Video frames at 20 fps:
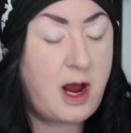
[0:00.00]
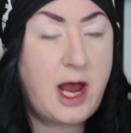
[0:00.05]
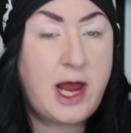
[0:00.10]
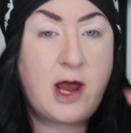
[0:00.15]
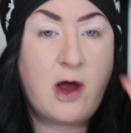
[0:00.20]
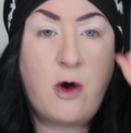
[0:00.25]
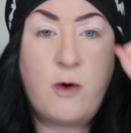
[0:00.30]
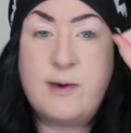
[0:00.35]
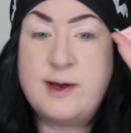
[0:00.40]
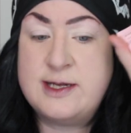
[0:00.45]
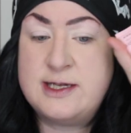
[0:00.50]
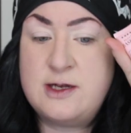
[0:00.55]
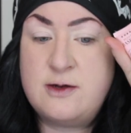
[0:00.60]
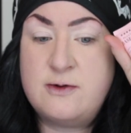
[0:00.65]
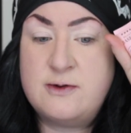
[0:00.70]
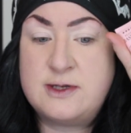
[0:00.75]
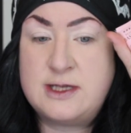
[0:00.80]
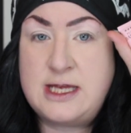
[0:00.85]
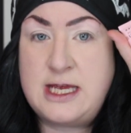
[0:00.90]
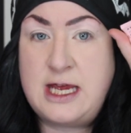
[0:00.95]
I always
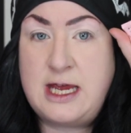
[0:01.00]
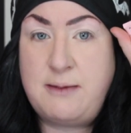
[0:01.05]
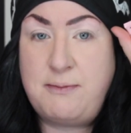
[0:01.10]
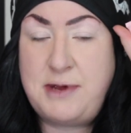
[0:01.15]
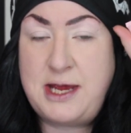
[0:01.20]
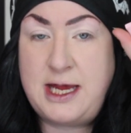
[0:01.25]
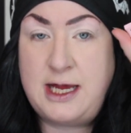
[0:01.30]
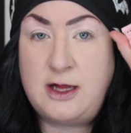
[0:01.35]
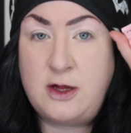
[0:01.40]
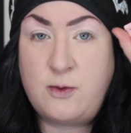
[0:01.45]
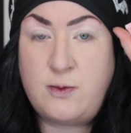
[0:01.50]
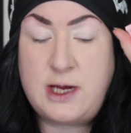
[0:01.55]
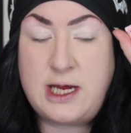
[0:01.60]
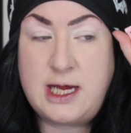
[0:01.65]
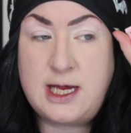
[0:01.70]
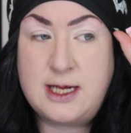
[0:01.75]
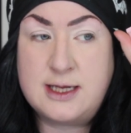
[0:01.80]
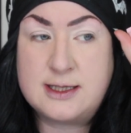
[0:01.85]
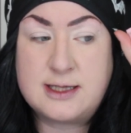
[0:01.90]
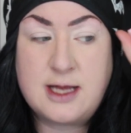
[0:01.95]
use the P.
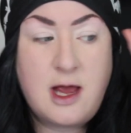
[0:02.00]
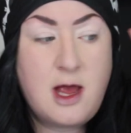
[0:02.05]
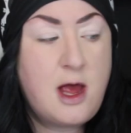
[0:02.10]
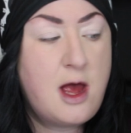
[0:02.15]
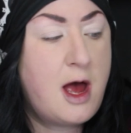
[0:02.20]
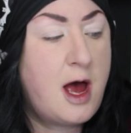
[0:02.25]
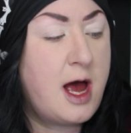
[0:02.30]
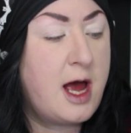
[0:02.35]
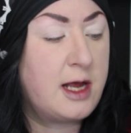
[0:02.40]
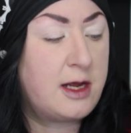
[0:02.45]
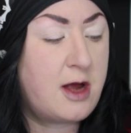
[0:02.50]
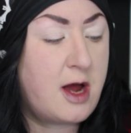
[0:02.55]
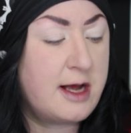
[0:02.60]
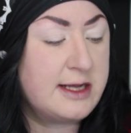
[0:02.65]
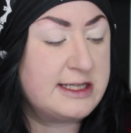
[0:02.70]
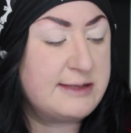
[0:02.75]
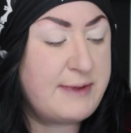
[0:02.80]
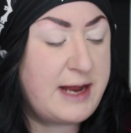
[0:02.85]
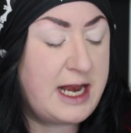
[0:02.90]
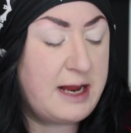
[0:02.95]
Louise
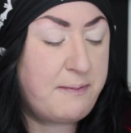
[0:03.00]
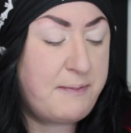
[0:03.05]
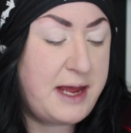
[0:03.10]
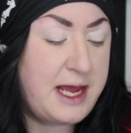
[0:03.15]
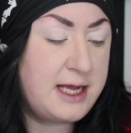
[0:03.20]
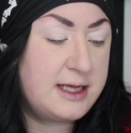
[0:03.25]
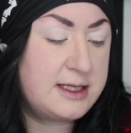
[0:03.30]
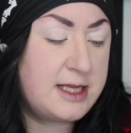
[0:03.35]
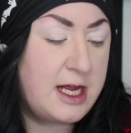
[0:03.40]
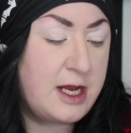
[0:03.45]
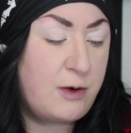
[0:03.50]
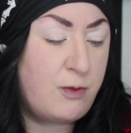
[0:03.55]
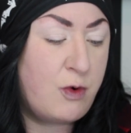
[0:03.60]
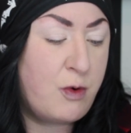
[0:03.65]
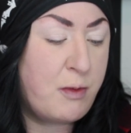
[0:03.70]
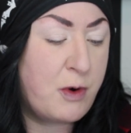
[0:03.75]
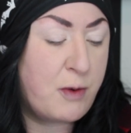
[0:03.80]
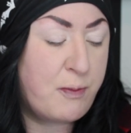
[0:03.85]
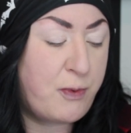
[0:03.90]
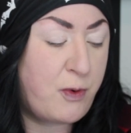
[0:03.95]
Cosmetic Base in
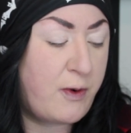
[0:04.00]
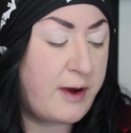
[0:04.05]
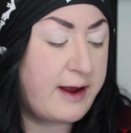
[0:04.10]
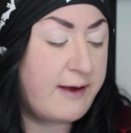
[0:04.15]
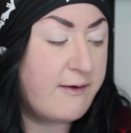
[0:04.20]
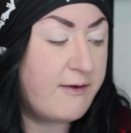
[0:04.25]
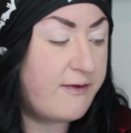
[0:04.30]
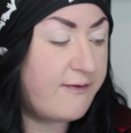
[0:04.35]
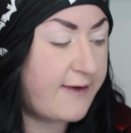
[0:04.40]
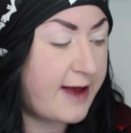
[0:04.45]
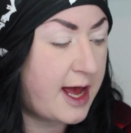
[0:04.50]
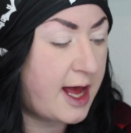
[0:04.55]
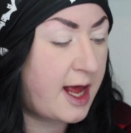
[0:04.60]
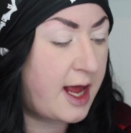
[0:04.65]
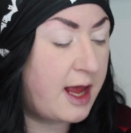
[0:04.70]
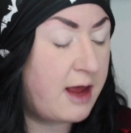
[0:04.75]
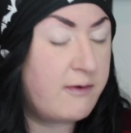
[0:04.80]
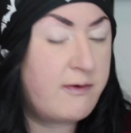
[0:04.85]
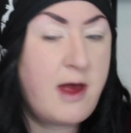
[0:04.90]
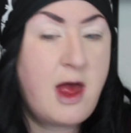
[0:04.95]
Rumor
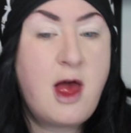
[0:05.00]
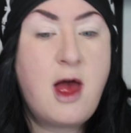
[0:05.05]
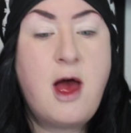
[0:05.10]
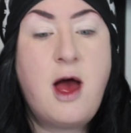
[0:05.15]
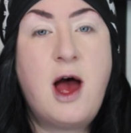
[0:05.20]
0.5.